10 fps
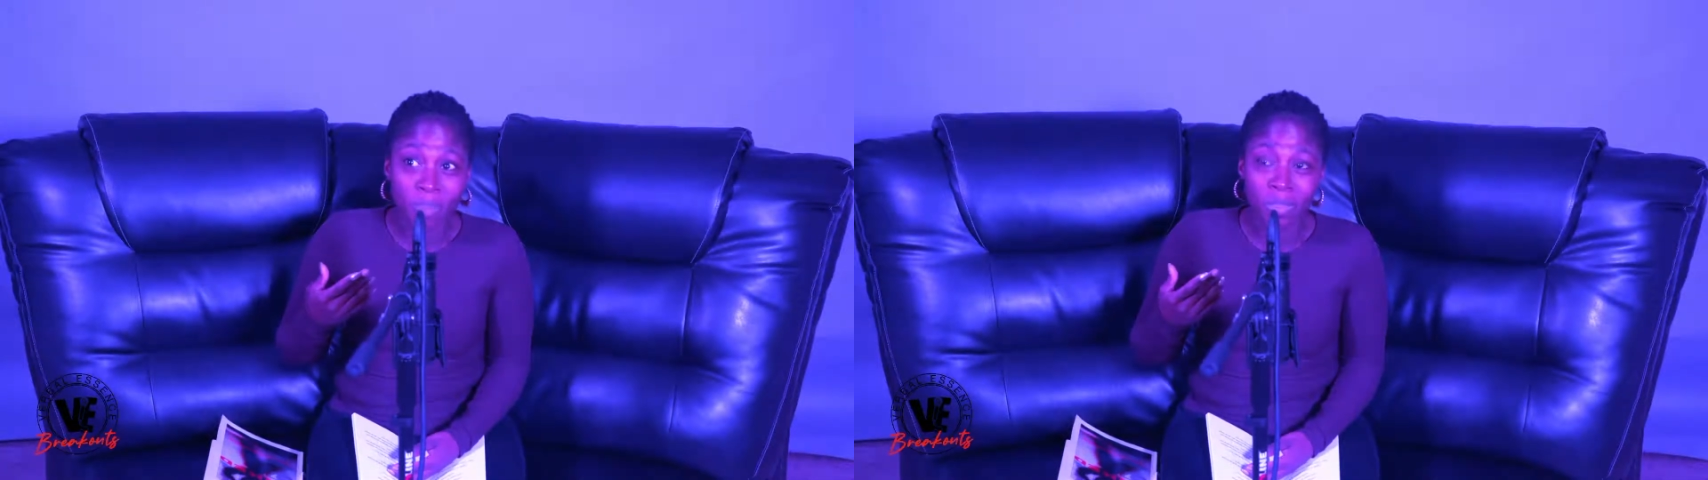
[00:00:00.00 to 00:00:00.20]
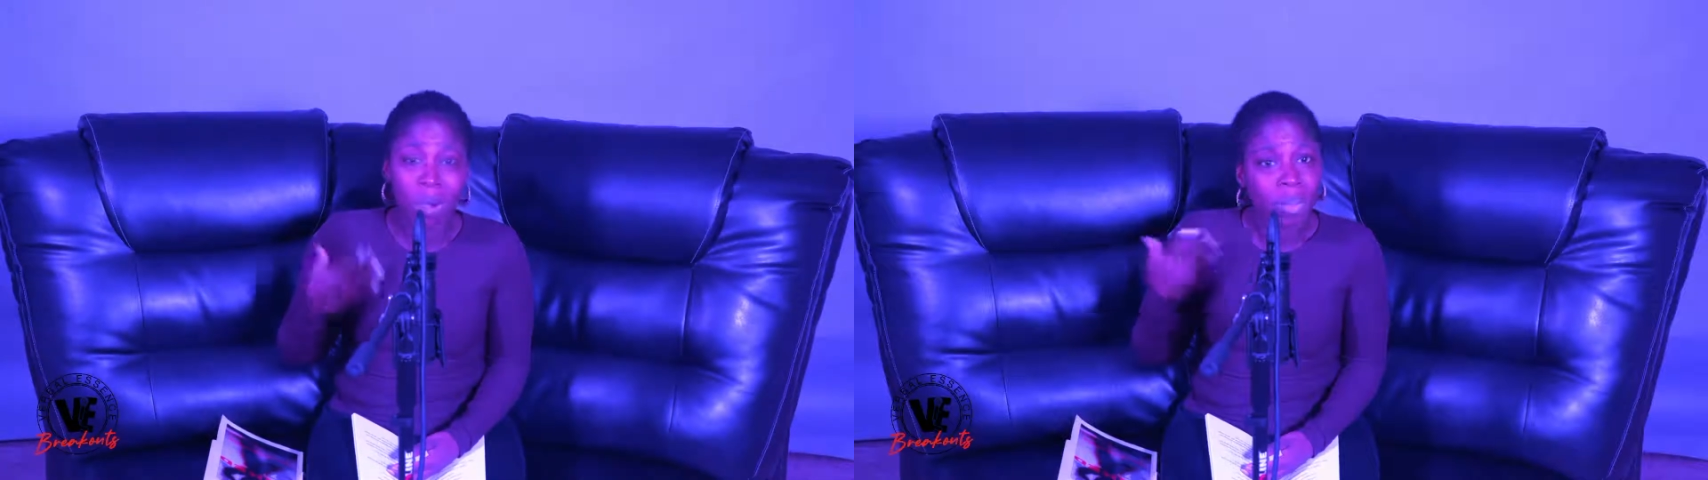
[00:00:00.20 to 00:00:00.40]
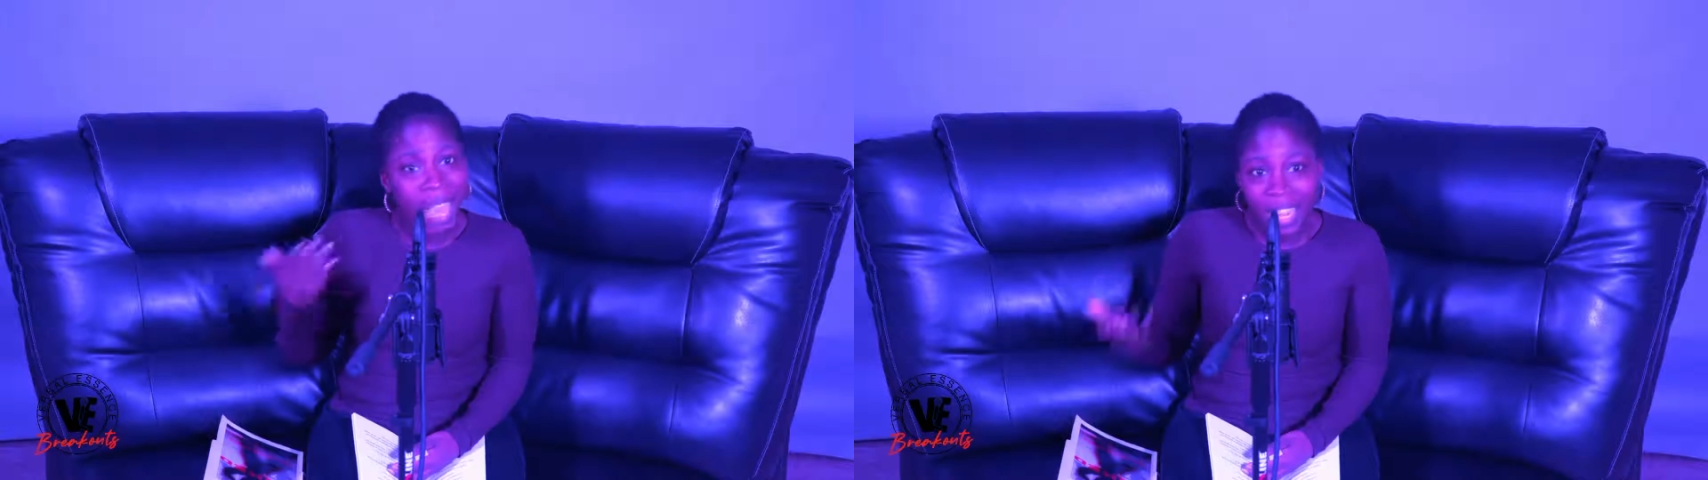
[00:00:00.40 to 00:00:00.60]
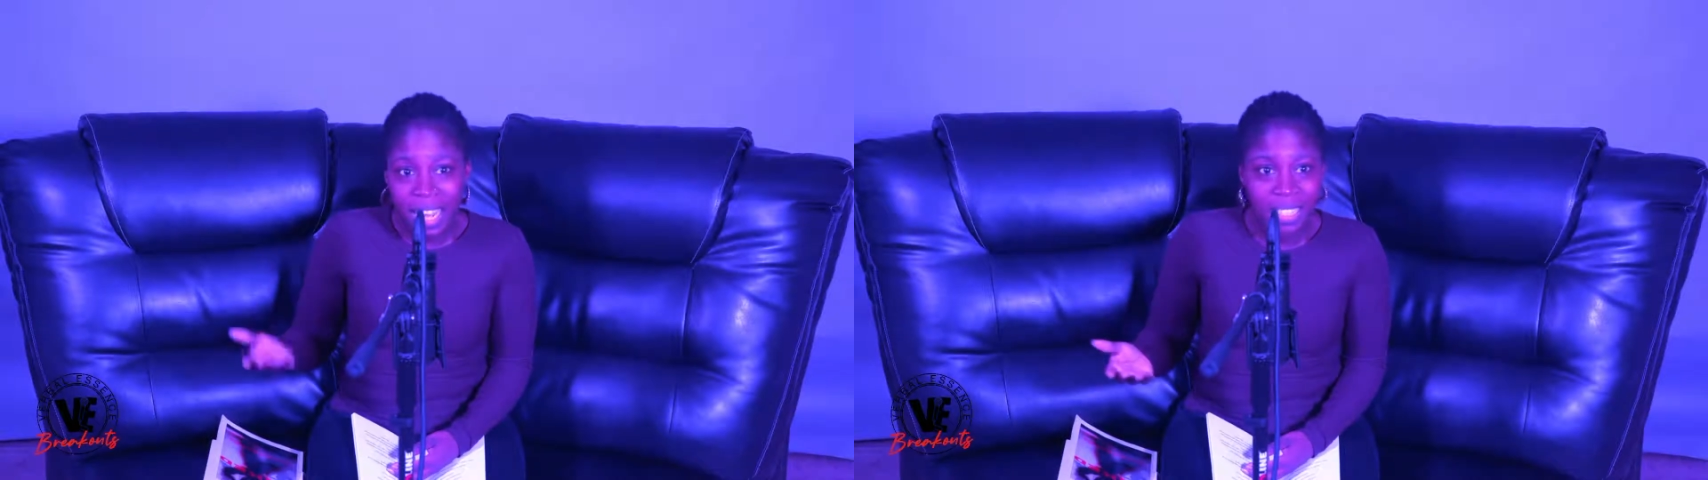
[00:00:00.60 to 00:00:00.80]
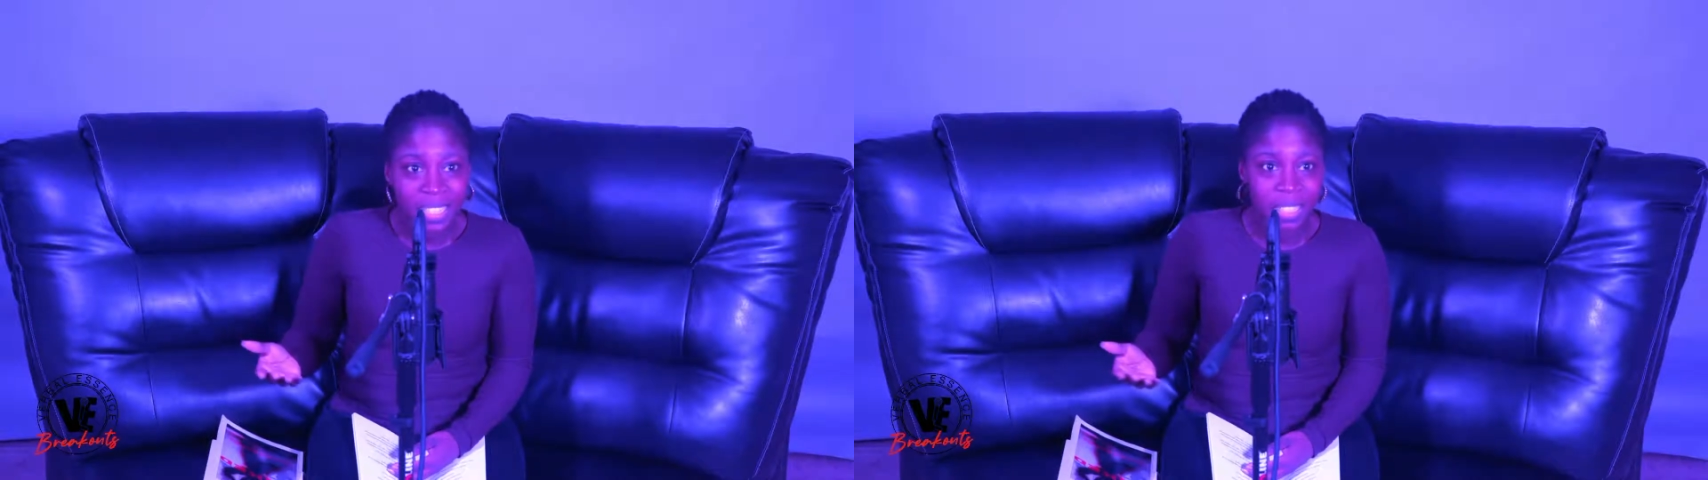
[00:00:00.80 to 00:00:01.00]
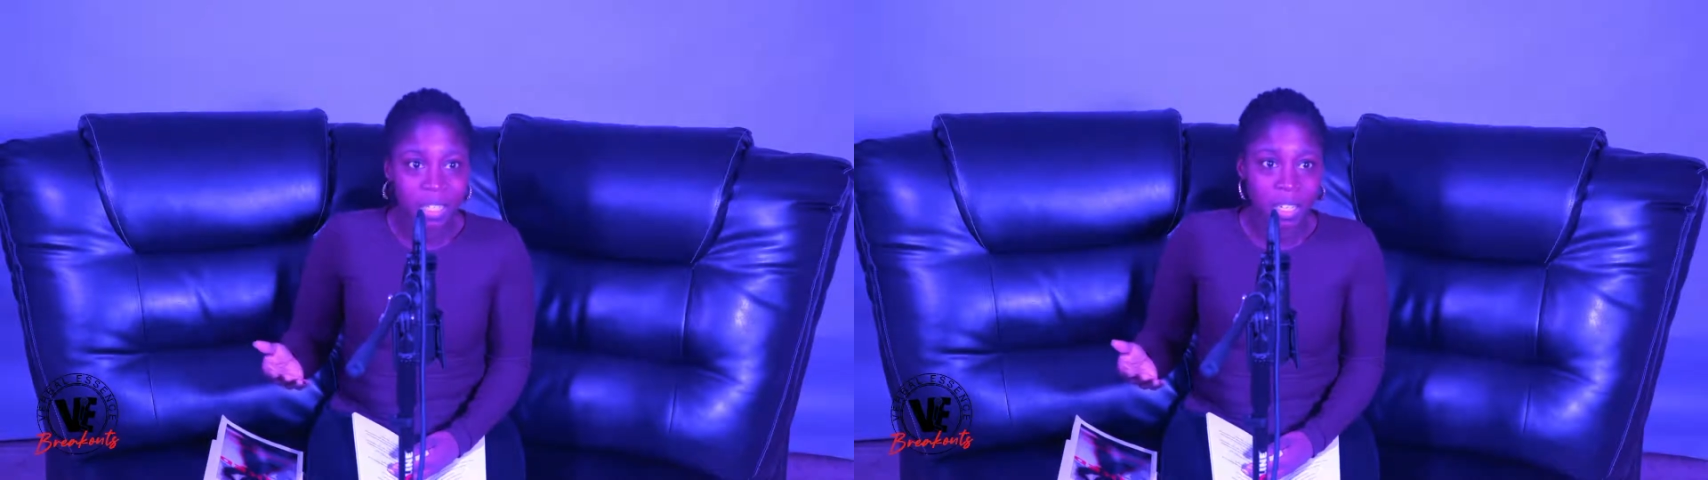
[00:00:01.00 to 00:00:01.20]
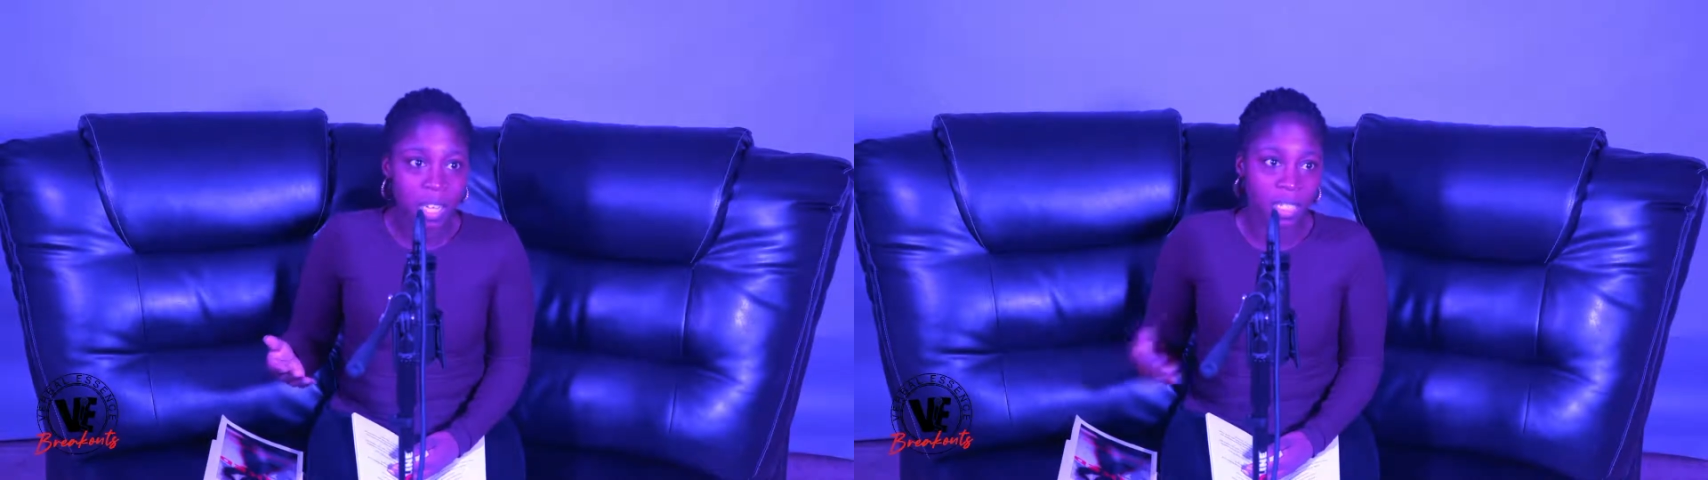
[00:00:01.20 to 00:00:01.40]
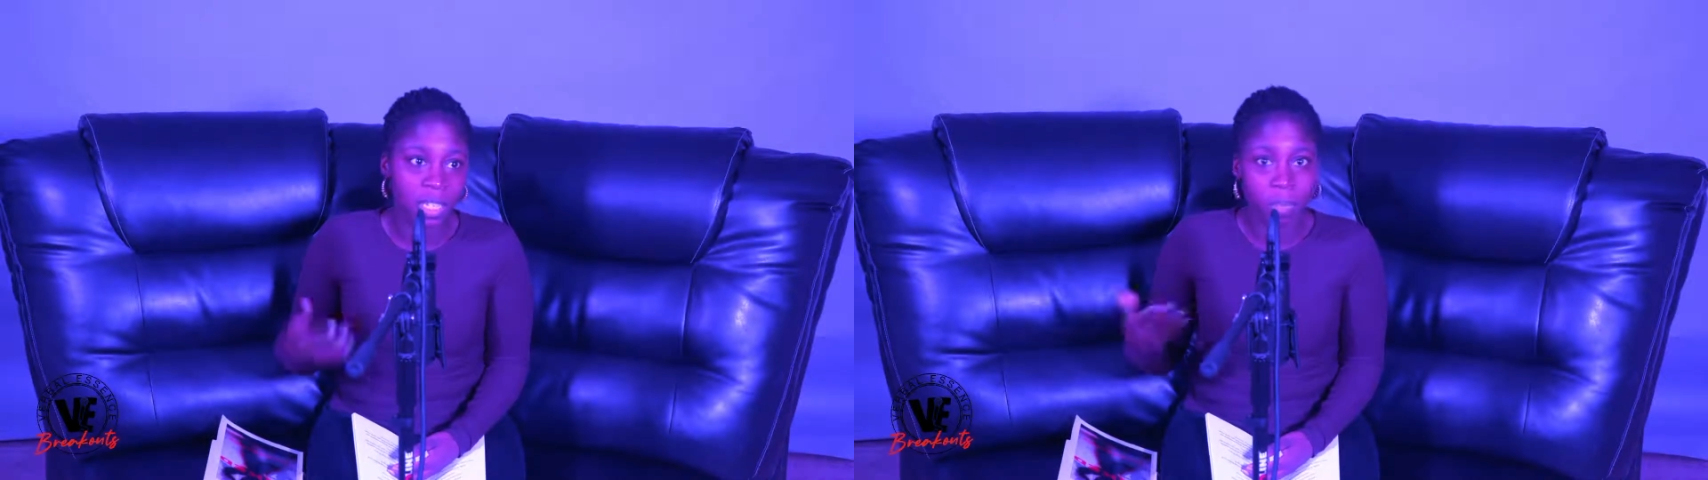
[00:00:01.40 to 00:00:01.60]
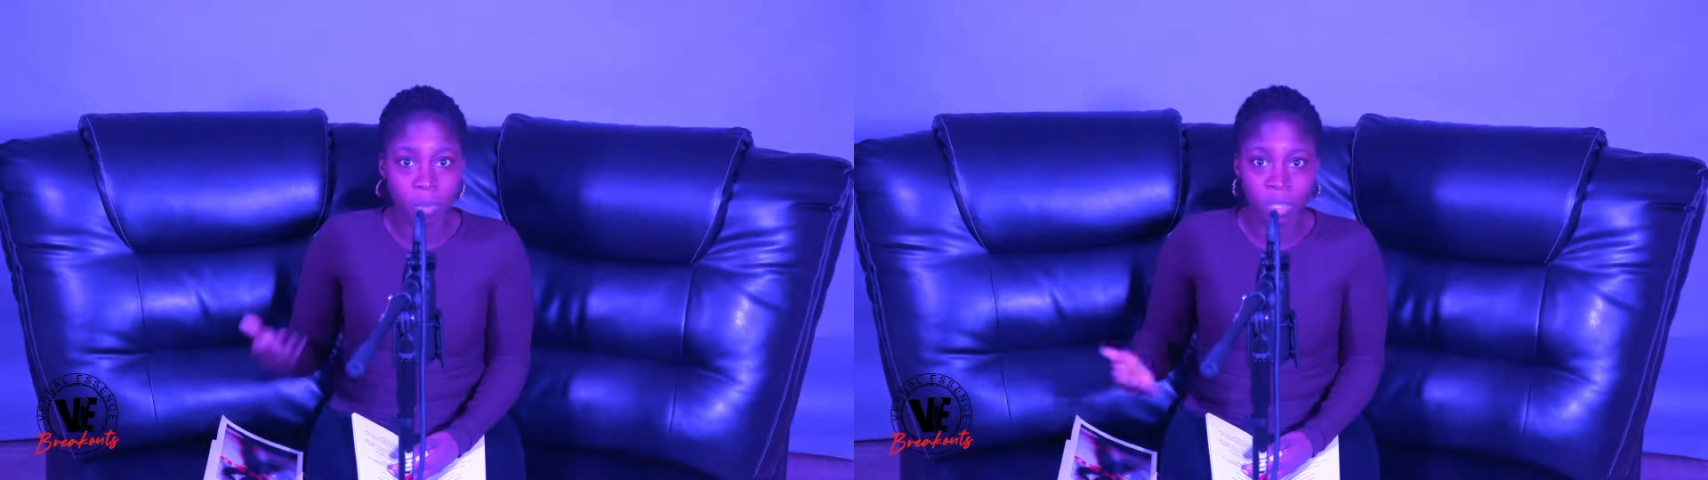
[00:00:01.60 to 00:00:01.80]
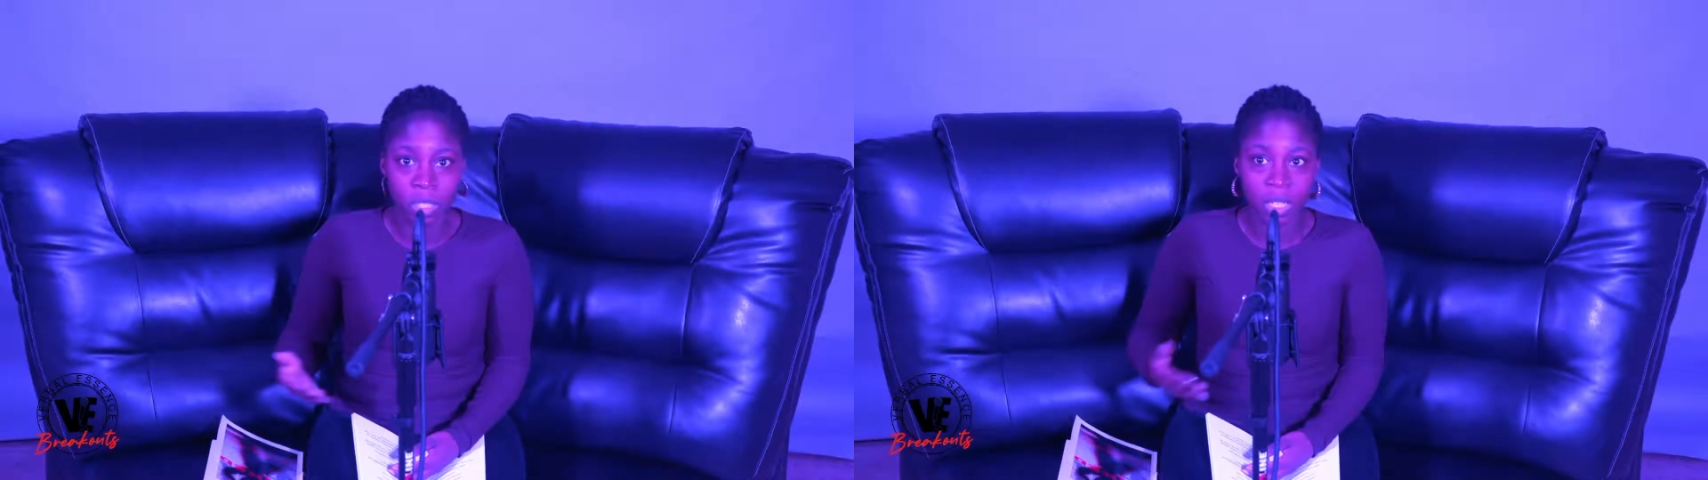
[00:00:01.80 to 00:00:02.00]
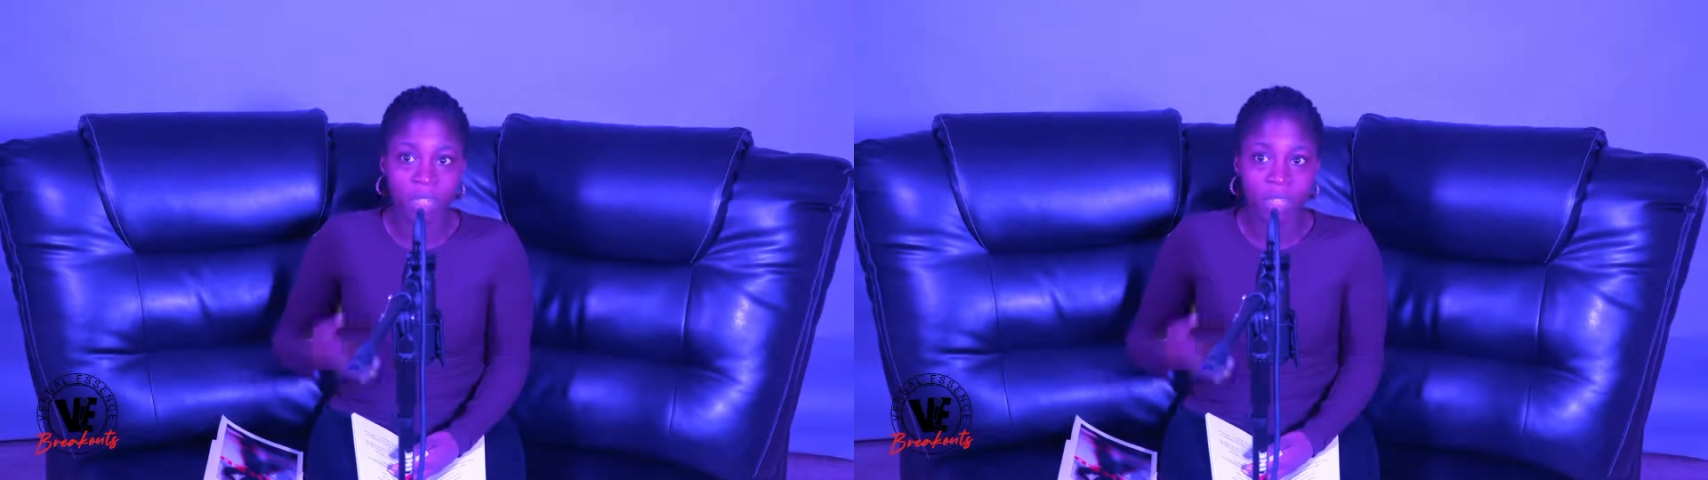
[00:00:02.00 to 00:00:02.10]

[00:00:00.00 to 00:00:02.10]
don't like us as a community,